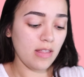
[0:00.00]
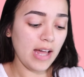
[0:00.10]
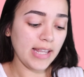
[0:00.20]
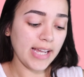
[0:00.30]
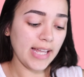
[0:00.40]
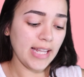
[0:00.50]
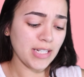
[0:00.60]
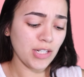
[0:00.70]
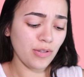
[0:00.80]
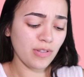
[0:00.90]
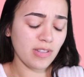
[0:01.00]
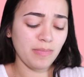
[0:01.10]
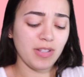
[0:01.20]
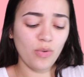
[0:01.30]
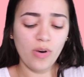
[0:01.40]
I like to do
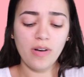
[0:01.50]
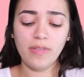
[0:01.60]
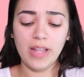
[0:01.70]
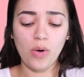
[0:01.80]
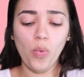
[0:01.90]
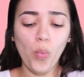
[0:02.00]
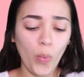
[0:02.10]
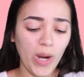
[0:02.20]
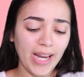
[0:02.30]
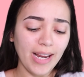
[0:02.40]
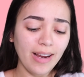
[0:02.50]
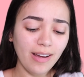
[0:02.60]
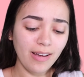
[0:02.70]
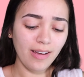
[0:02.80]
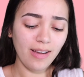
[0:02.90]
some sort of like
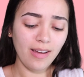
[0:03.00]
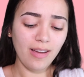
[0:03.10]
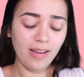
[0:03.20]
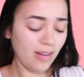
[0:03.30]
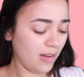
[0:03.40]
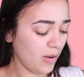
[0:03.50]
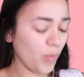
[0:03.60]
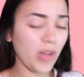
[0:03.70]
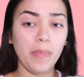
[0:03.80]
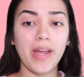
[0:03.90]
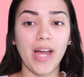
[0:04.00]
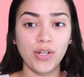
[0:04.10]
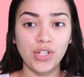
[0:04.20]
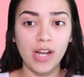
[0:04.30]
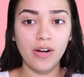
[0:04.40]
wing with my
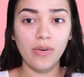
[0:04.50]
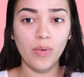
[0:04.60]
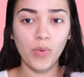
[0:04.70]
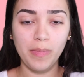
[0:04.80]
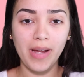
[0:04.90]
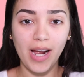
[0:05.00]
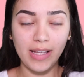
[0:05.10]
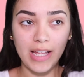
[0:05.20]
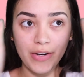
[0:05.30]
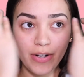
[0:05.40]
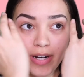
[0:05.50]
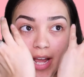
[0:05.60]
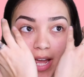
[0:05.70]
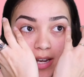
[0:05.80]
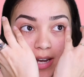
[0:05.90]
eyeshadow and with my eyeliner,
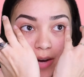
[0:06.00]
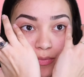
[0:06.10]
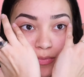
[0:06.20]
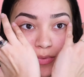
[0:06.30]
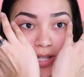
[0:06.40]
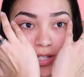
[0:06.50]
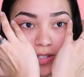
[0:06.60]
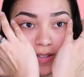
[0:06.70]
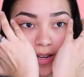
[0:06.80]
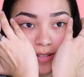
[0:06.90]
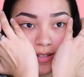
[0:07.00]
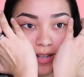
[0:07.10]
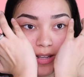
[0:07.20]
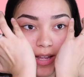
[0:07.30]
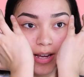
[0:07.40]
and I really just liked it
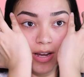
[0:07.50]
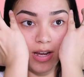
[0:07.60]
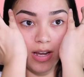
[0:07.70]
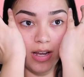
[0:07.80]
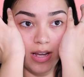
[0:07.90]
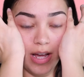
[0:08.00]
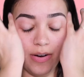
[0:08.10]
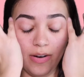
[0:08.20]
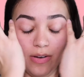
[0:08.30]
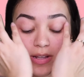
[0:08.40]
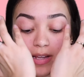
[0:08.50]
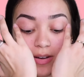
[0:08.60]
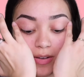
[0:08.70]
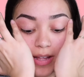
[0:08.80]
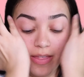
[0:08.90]
to like, I don't know, like
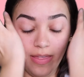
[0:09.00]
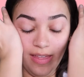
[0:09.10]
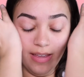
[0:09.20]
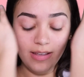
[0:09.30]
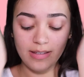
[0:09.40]
go like this.